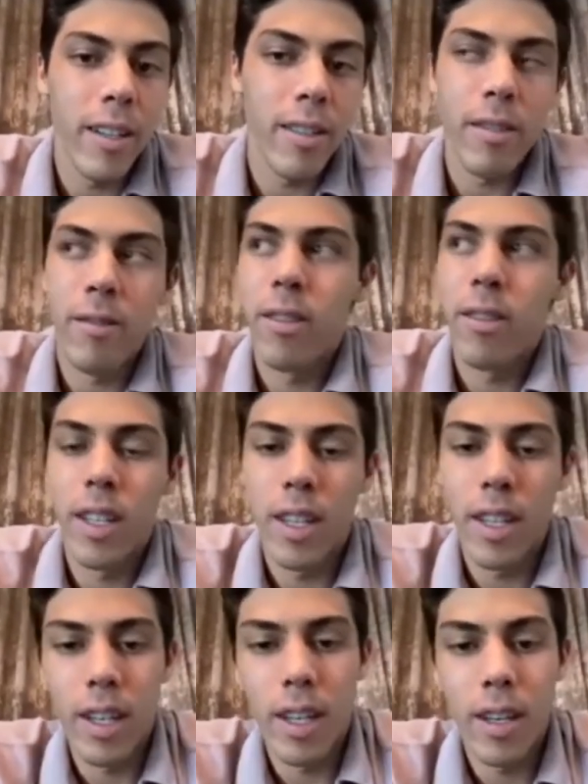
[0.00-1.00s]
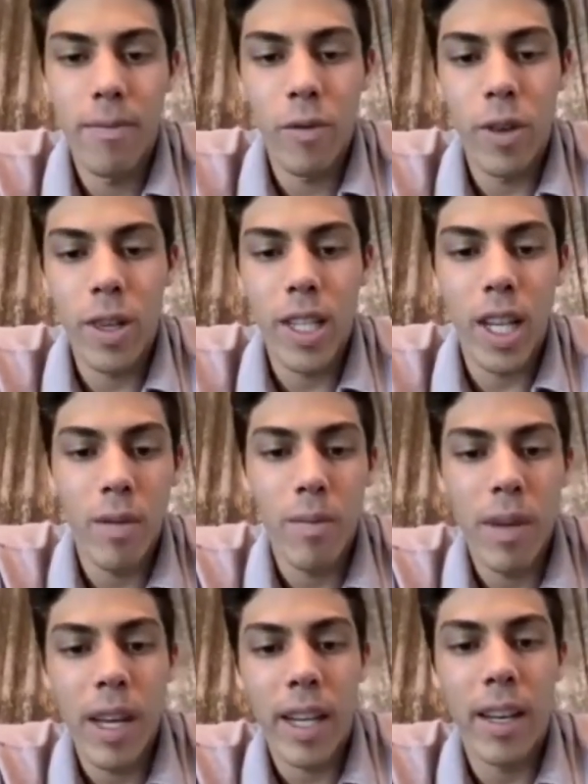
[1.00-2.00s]
So um, we're excited to be
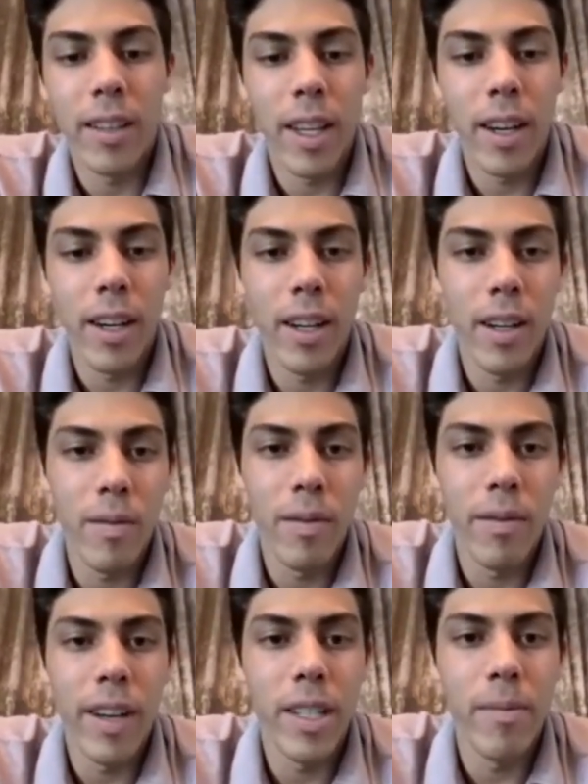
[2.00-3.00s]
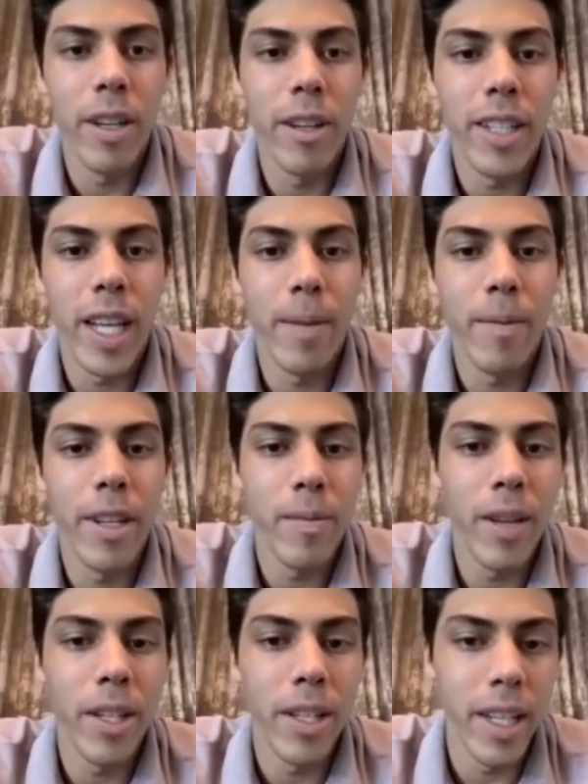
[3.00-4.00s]
back out there and, provide some entertainment,
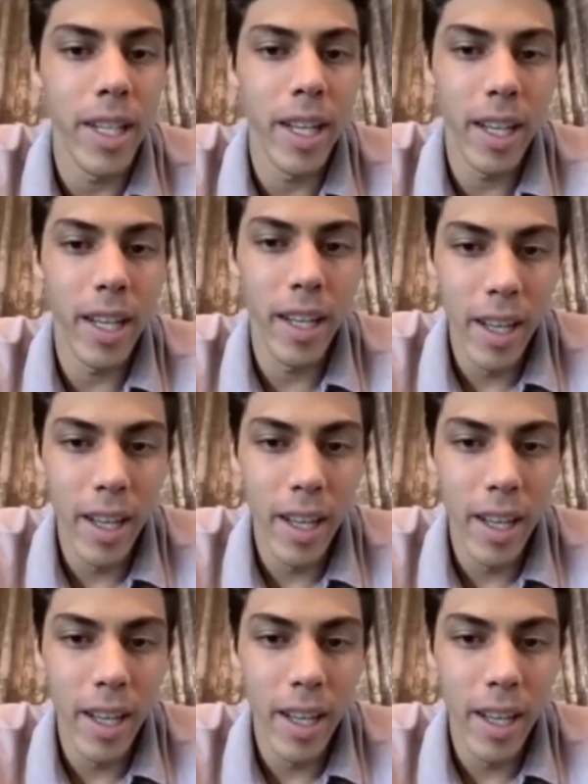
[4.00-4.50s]
especially in a